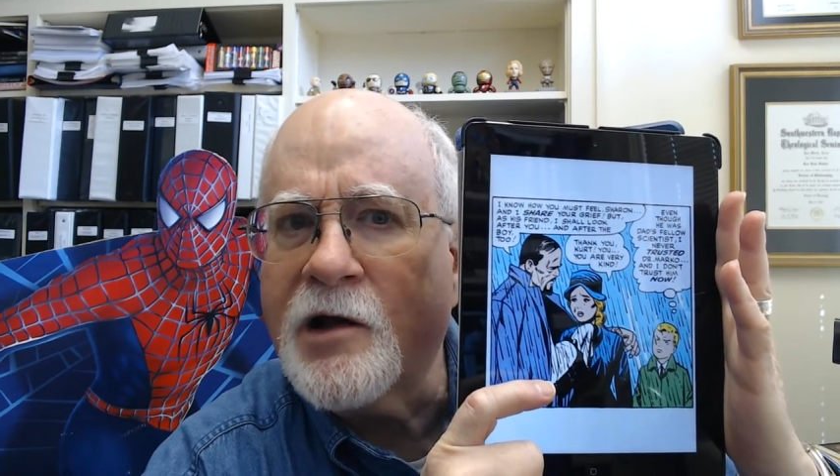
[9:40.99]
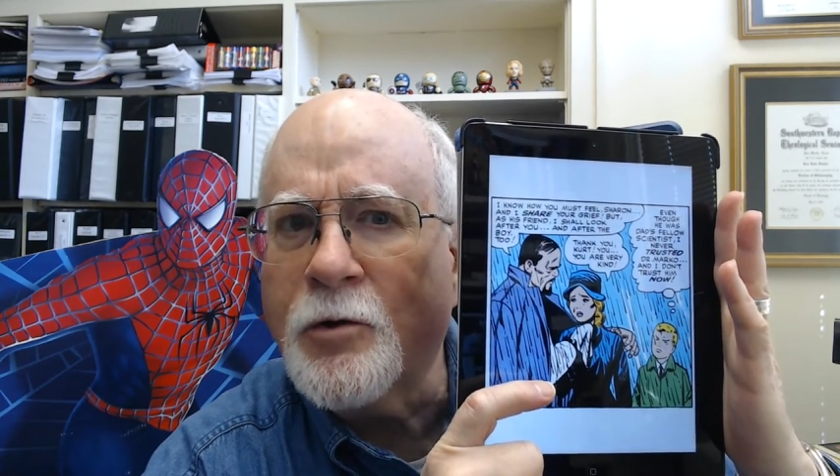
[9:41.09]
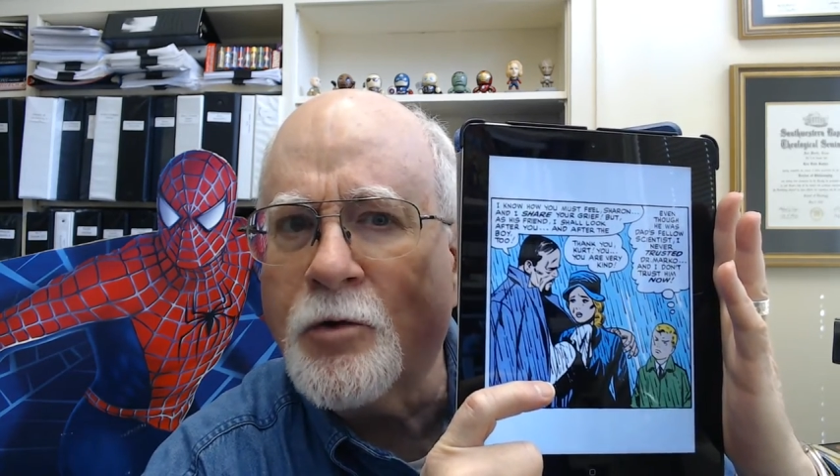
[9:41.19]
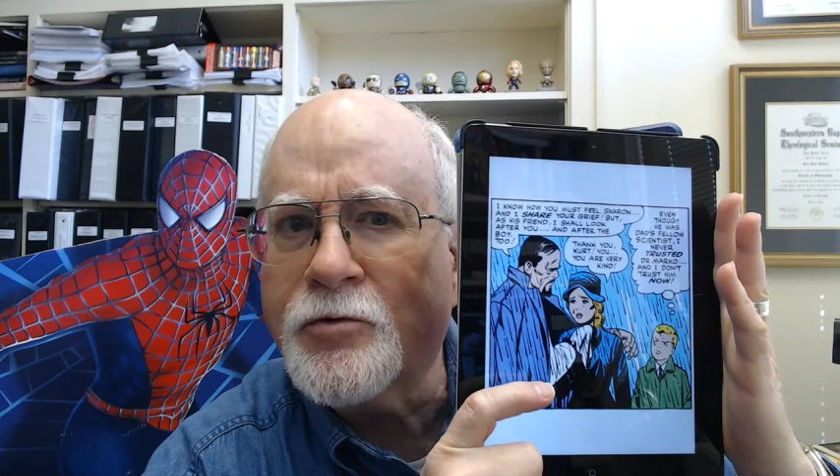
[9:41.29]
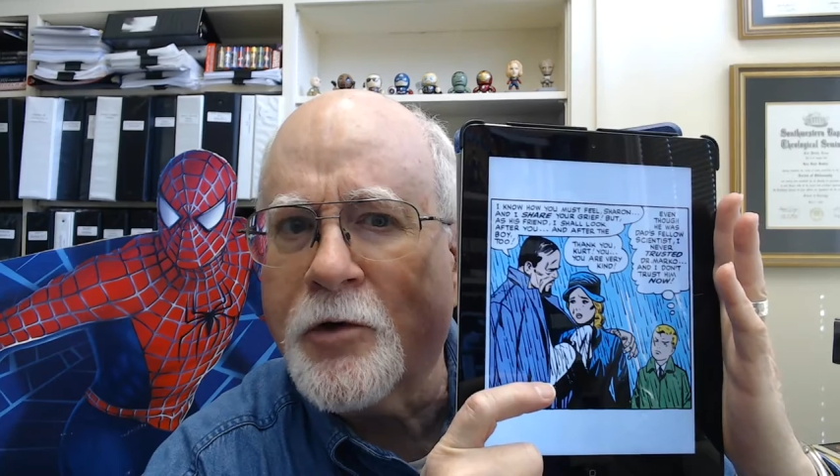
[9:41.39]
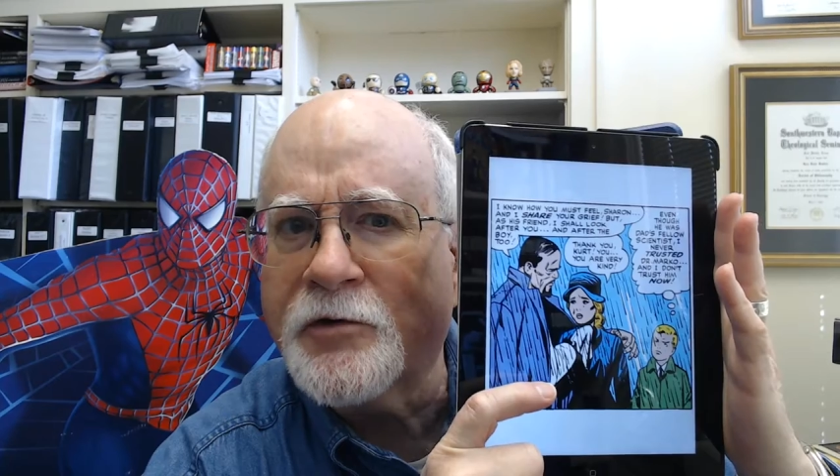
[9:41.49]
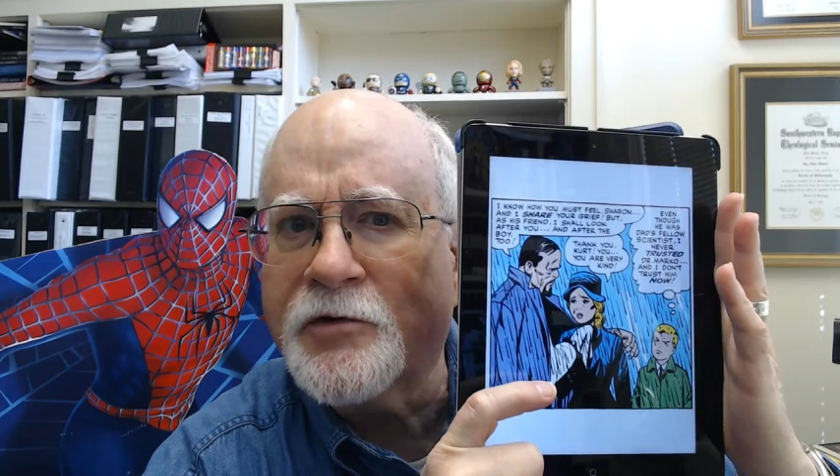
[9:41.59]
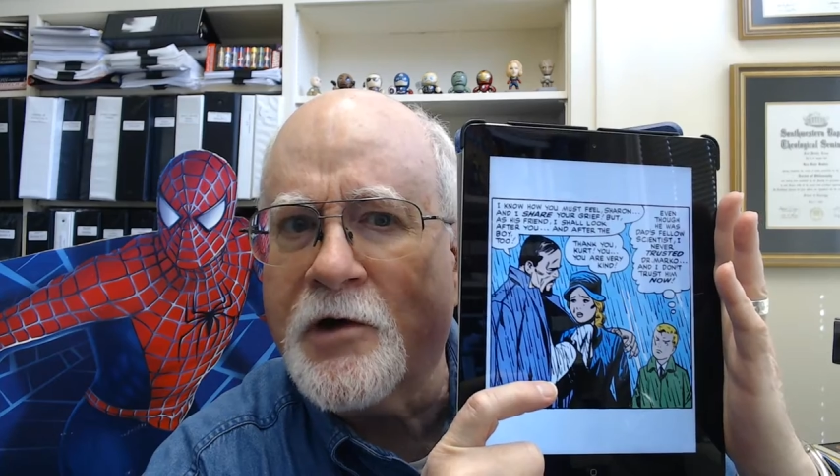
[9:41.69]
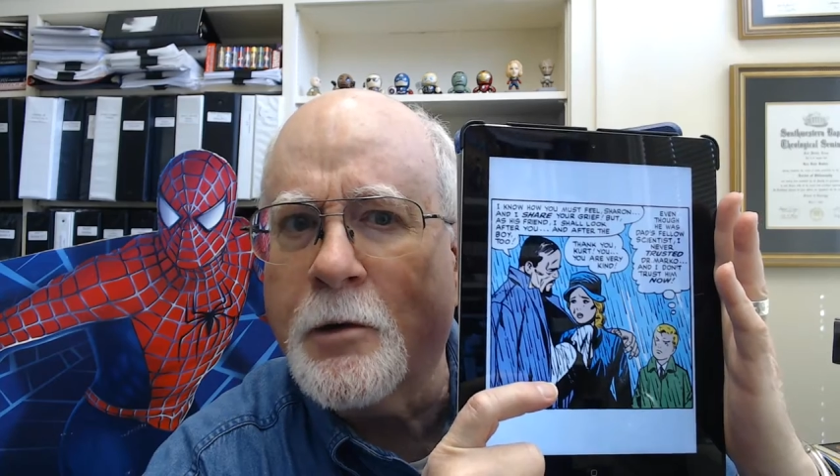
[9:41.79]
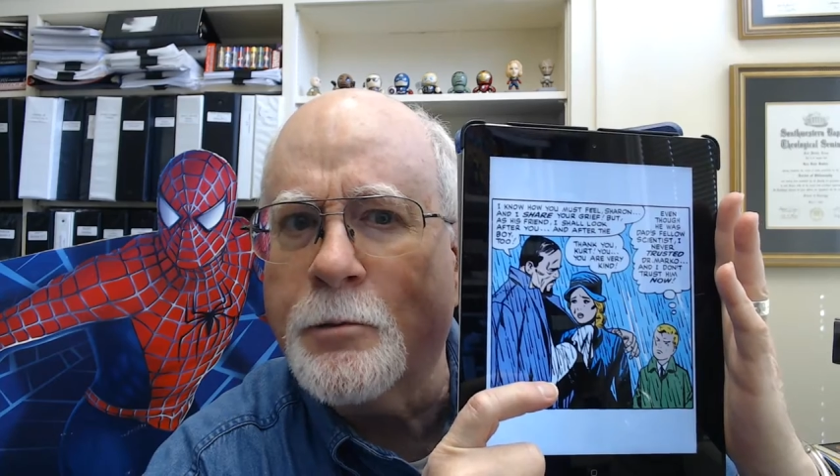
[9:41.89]
don't
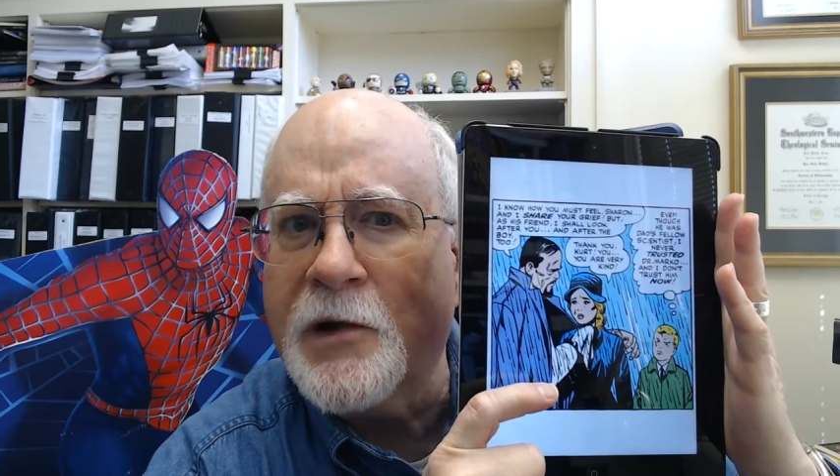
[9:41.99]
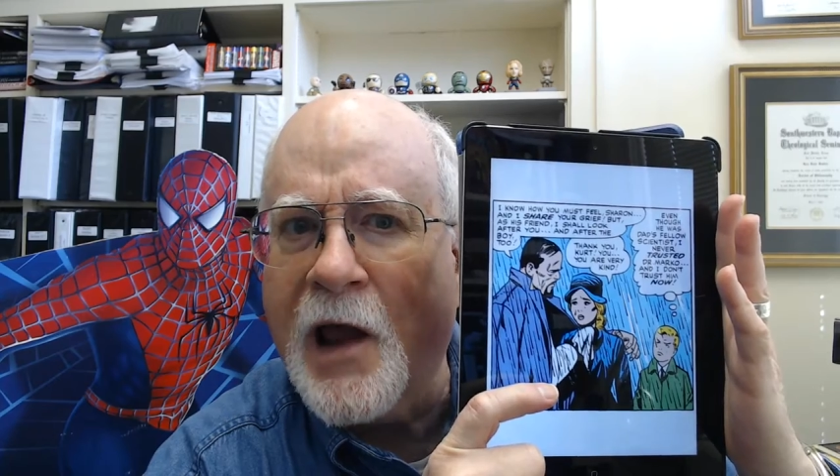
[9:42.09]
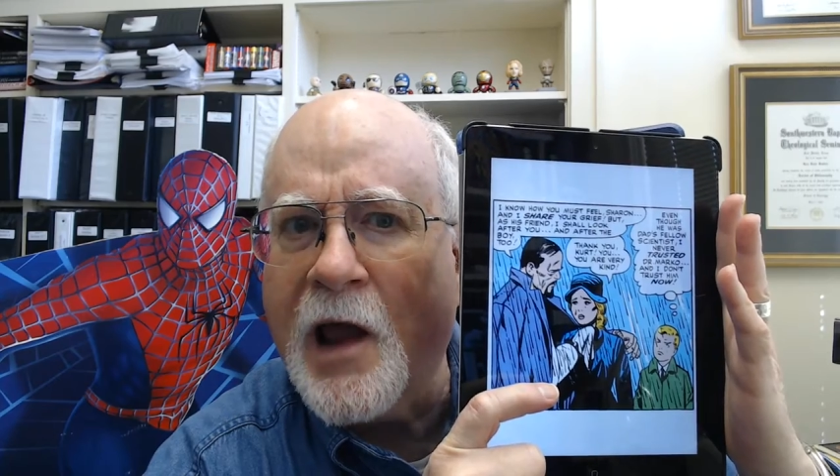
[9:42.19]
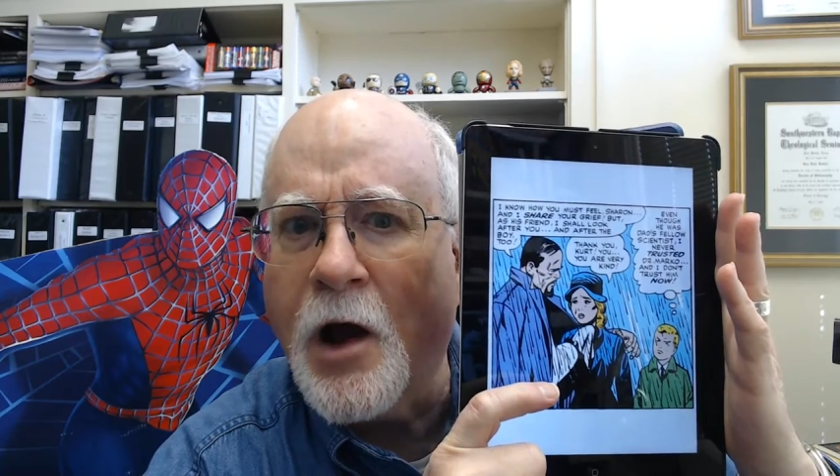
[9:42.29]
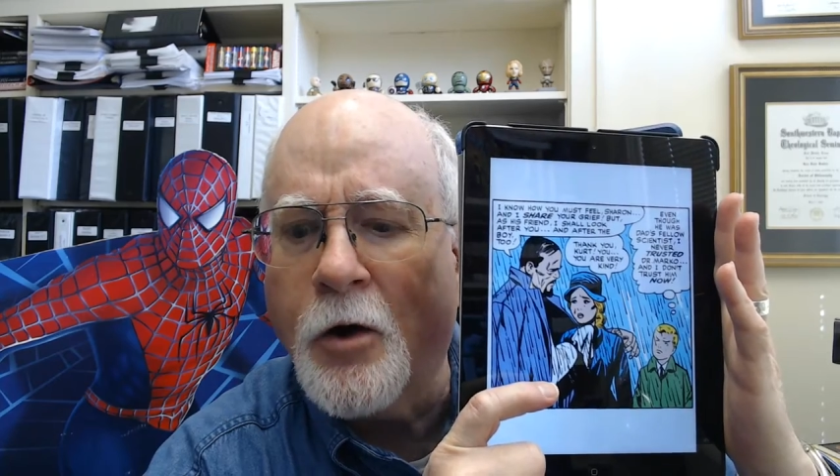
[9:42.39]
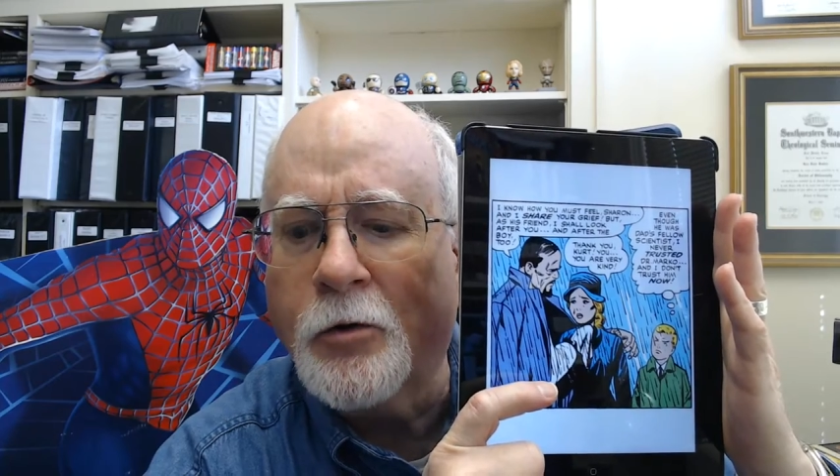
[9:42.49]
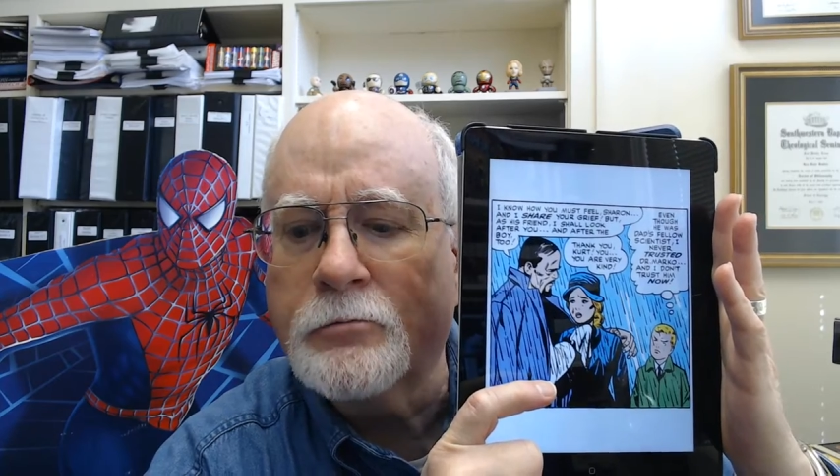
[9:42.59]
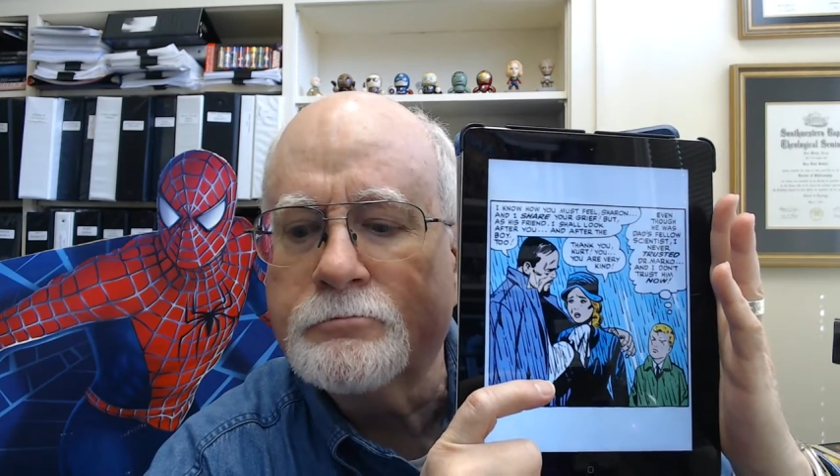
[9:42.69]
trust him now.